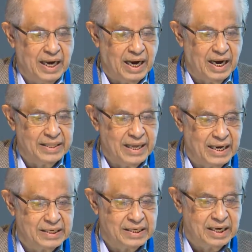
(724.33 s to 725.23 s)
Uh,
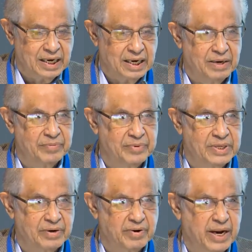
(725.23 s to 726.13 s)
that uh,
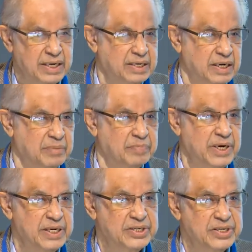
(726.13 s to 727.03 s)
the great uh,
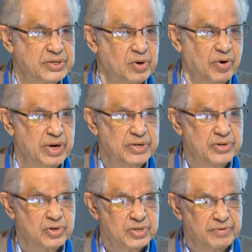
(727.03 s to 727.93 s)
British historian
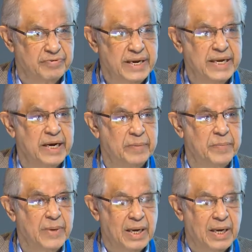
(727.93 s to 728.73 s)
Joseph Needham